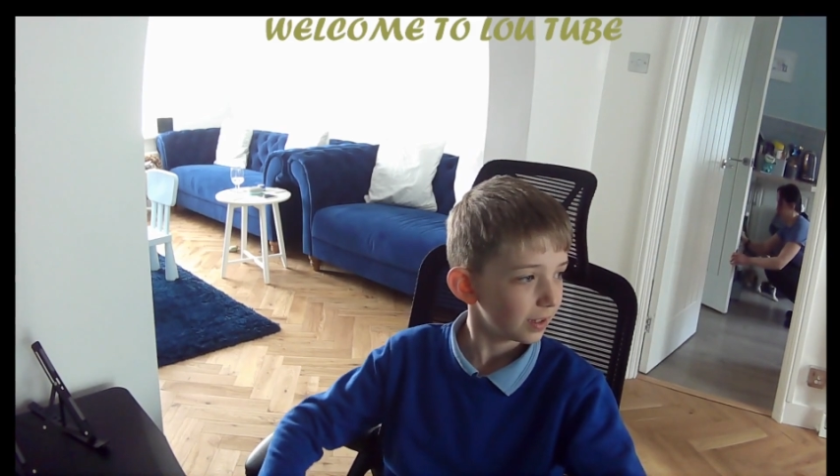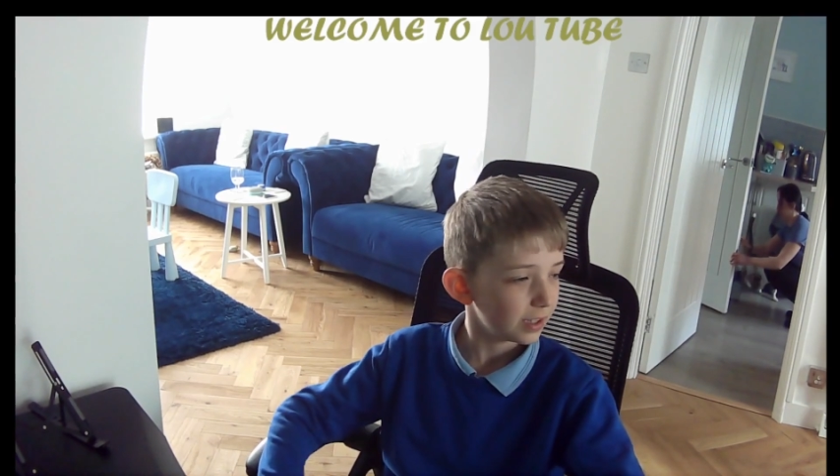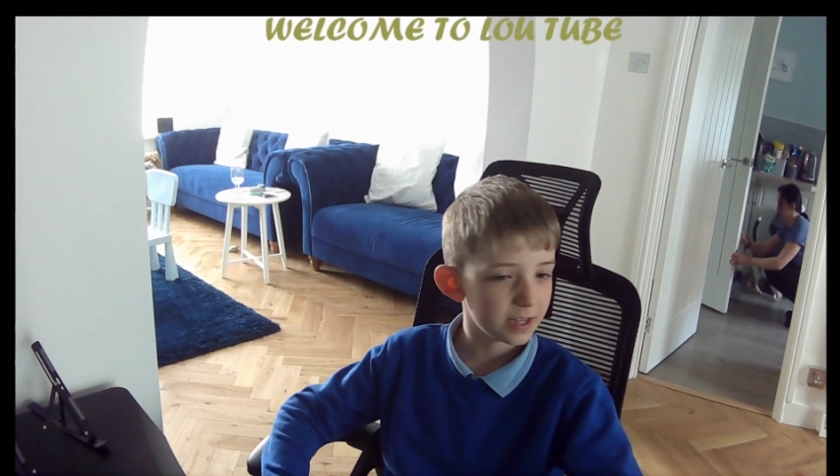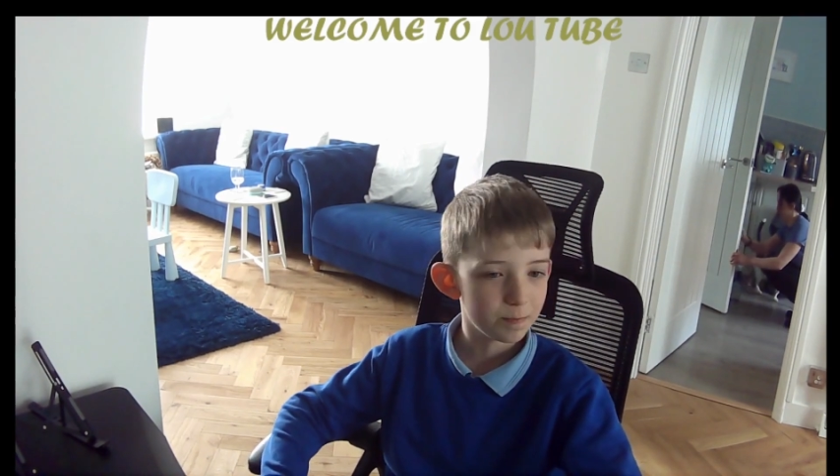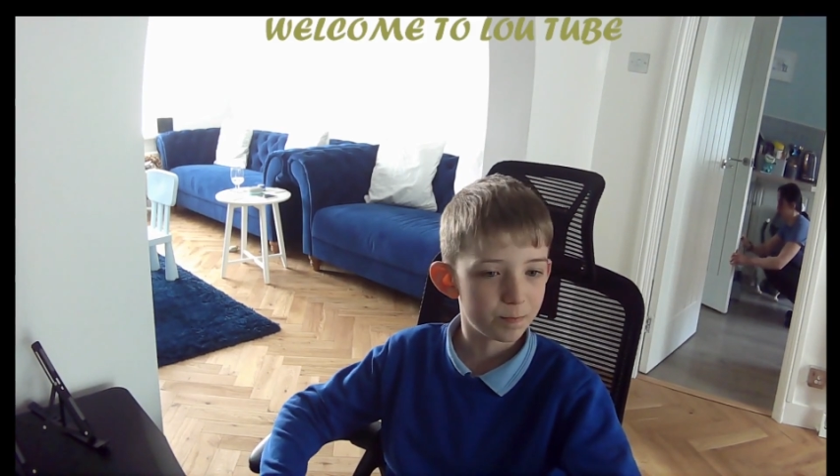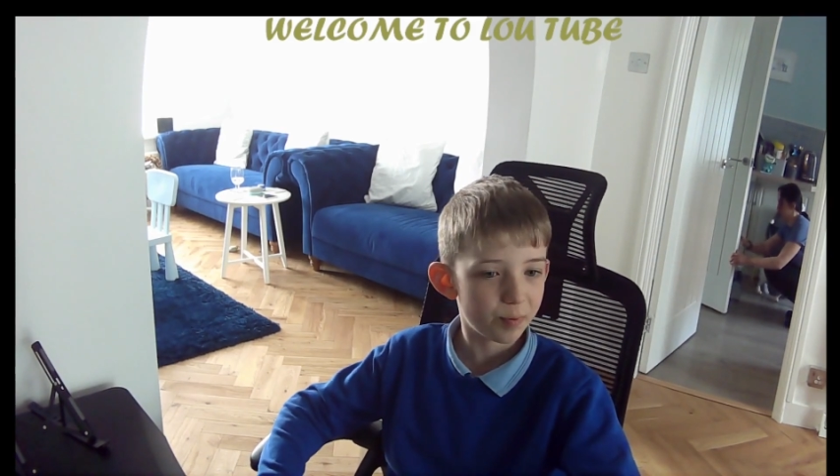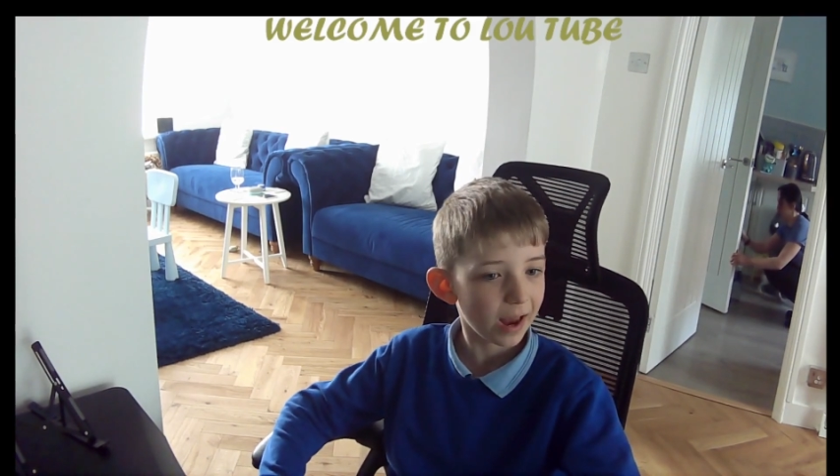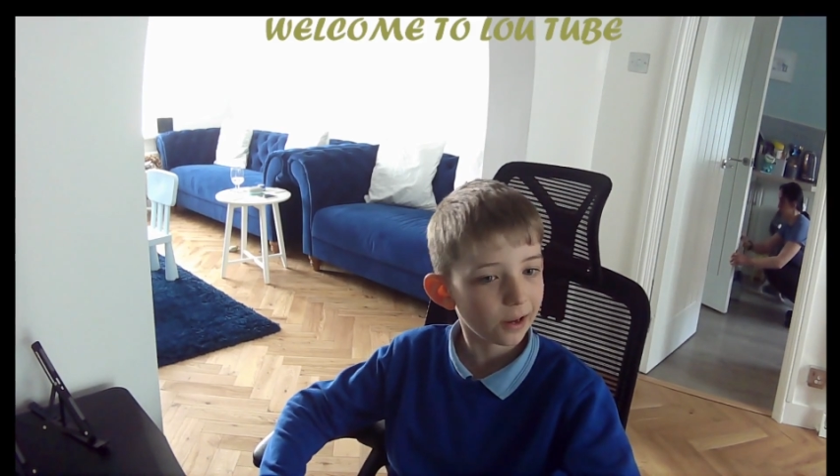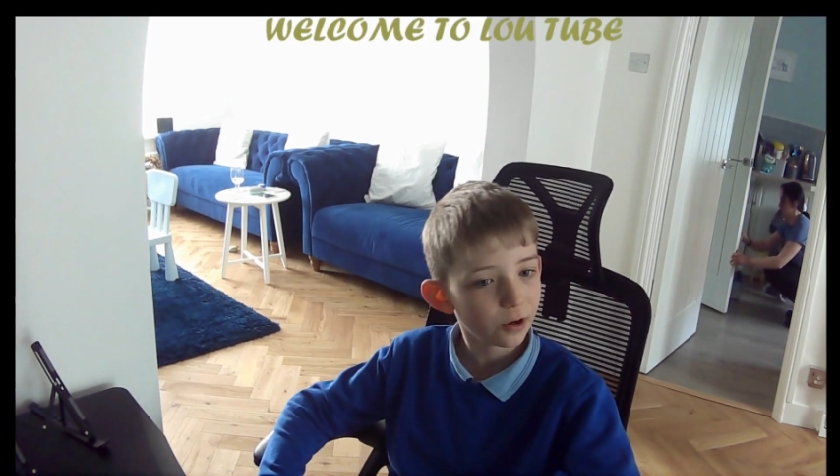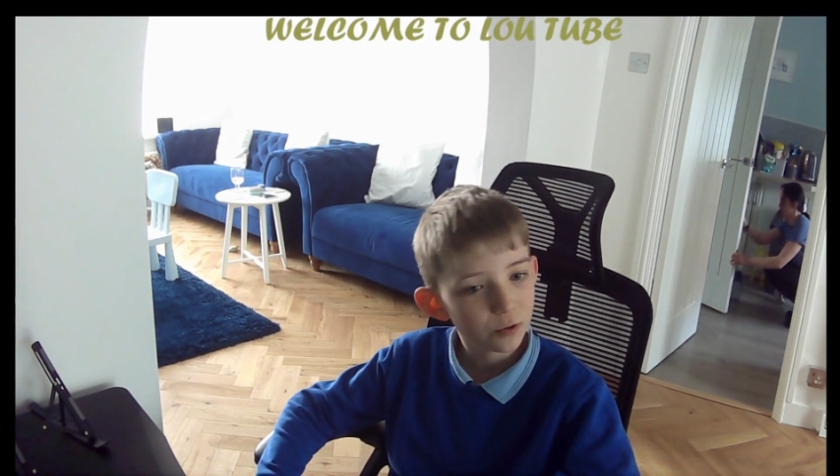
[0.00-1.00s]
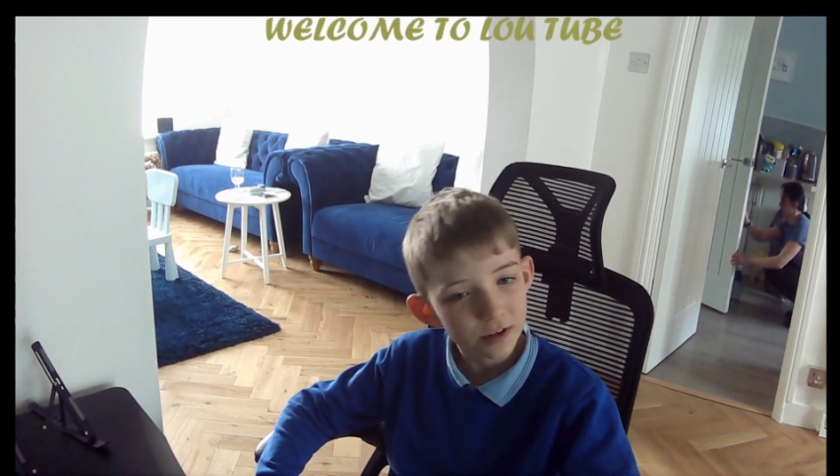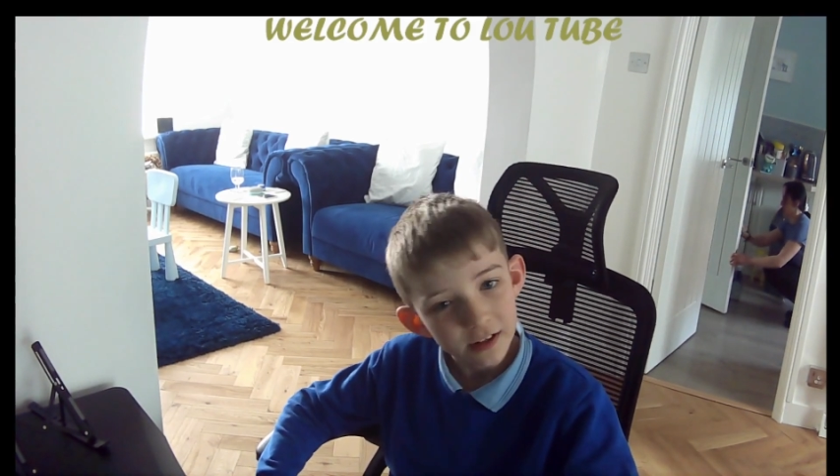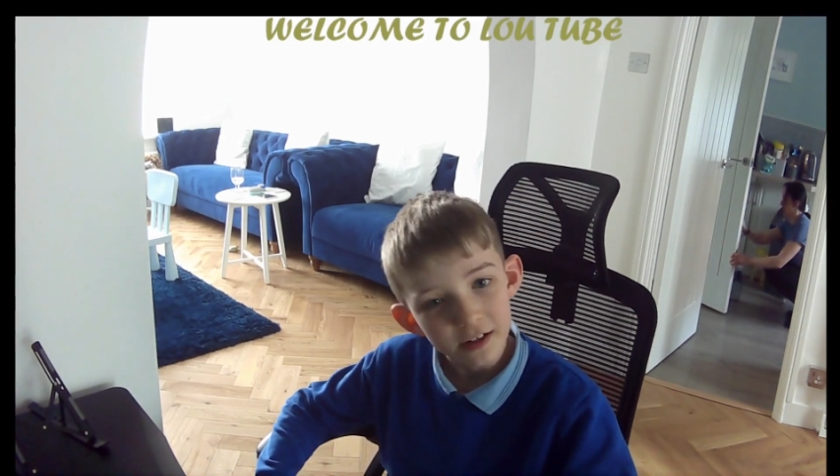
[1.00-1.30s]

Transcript: He bellowed